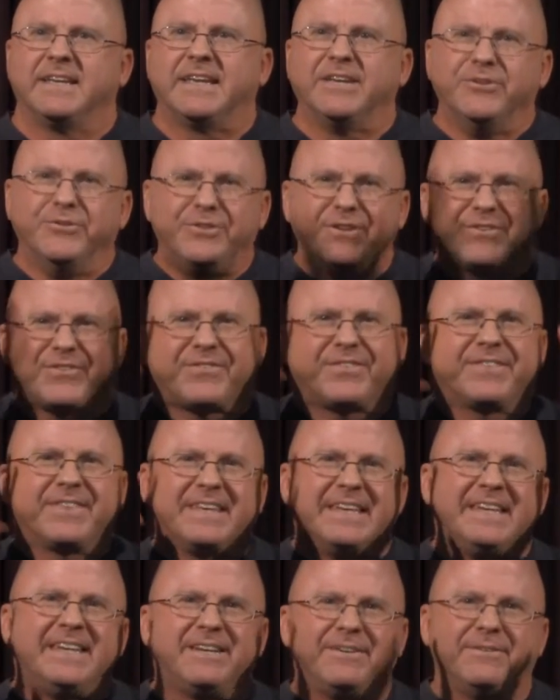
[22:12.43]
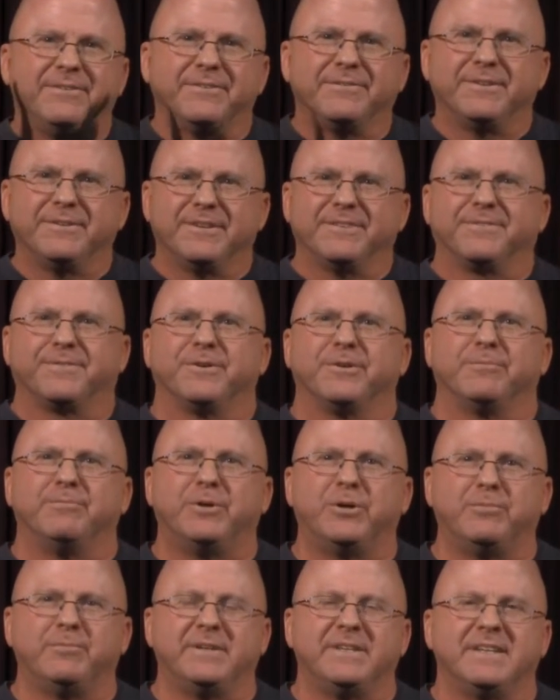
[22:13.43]
can you just think for a
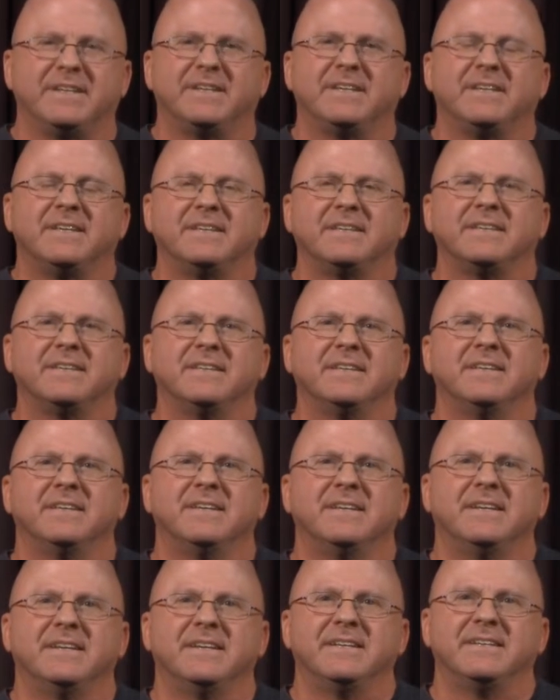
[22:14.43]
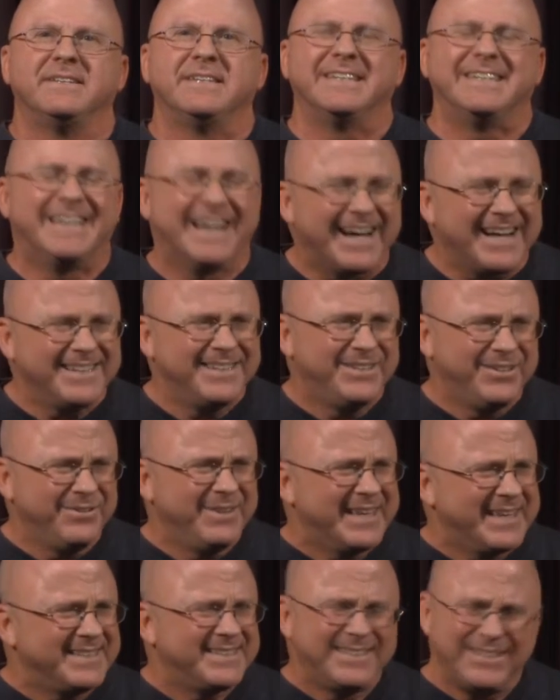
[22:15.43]
moment, did God do
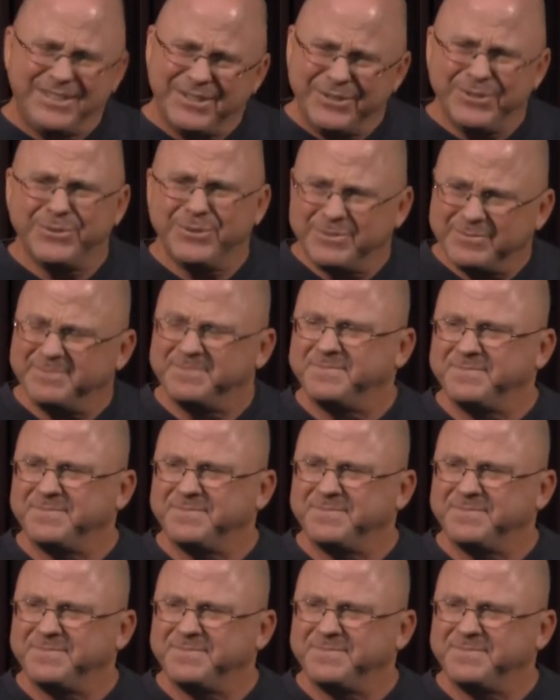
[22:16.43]
that to you?